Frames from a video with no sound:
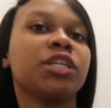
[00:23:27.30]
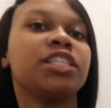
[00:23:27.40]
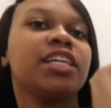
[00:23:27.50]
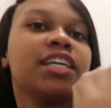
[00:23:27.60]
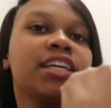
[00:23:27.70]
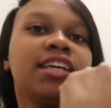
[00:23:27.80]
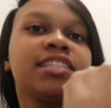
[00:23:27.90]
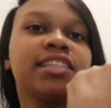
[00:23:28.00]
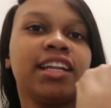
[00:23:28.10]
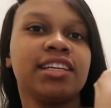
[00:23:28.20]
watching
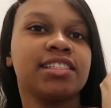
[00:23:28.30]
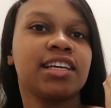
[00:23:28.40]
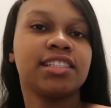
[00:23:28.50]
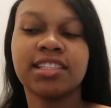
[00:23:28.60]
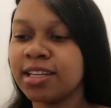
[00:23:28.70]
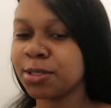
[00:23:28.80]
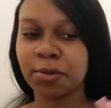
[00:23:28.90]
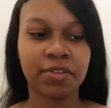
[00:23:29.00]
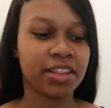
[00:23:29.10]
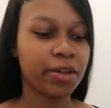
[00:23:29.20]
selling sunsets
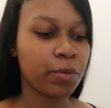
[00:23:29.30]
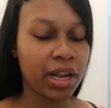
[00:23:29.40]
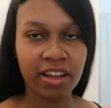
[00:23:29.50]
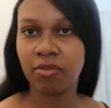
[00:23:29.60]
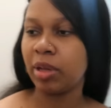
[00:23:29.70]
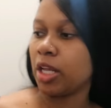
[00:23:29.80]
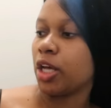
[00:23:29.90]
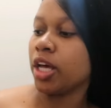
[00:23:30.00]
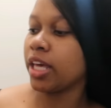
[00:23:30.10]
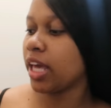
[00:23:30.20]
over there while i've been
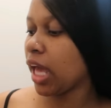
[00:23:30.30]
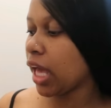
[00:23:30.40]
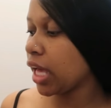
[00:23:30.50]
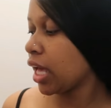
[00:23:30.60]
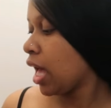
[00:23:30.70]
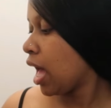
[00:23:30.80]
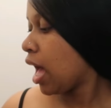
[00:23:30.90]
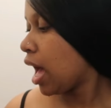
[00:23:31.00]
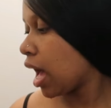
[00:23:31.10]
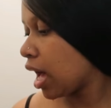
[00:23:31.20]
cooking
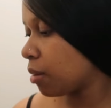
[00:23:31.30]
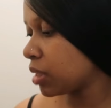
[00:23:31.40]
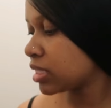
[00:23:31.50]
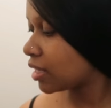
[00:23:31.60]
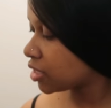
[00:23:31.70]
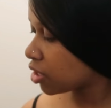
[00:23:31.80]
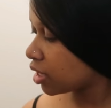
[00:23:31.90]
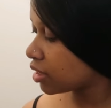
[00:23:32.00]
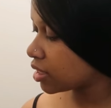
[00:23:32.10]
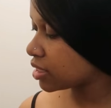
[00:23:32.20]
um, it's later
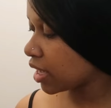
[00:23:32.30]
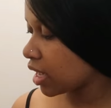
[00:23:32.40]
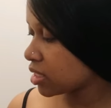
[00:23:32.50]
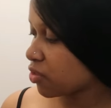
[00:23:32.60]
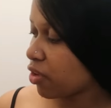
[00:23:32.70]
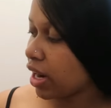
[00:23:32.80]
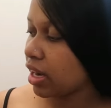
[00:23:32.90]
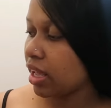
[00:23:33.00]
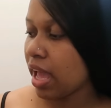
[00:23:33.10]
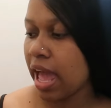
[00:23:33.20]
on in the day it's
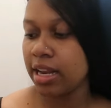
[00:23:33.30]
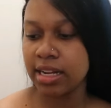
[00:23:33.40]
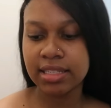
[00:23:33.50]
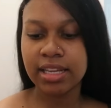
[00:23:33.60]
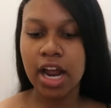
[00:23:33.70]
friday and it is